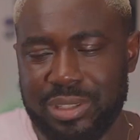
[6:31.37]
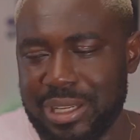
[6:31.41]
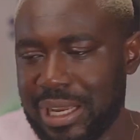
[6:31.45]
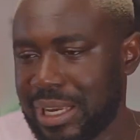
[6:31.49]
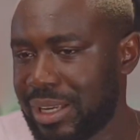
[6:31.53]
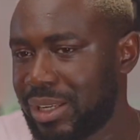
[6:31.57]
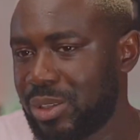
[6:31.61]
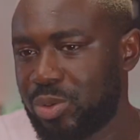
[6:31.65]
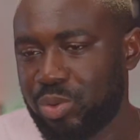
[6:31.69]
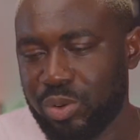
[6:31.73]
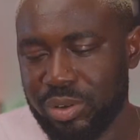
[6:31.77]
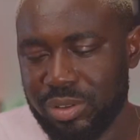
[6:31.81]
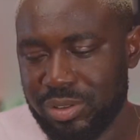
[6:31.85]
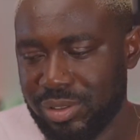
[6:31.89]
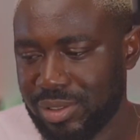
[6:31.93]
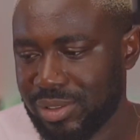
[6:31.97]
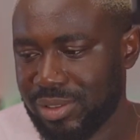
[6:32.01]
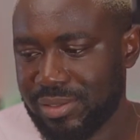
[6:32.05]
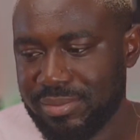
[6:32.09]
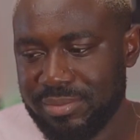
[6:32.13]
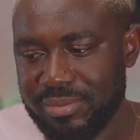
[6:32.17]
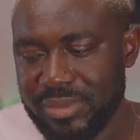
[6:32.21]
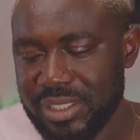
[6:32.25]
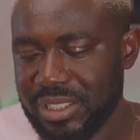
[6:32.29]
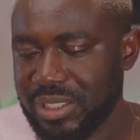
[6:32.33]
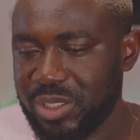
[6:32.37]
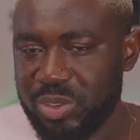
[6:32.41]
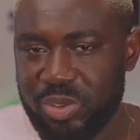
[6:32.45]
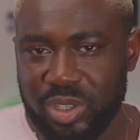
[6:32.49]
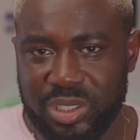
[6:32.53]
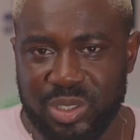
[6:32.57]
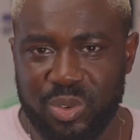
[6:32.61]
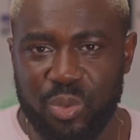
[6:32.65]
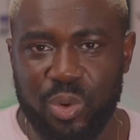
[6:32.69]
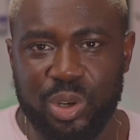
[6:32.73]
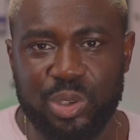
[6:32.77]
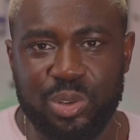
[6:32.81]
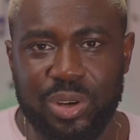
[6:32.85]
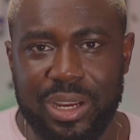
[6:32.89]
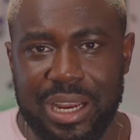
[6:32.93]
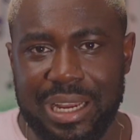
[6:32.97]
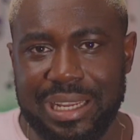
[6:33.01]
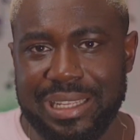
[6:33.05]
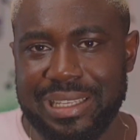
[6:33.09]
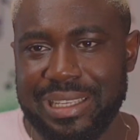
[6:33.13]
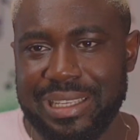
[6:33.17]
Like it wasn't what you can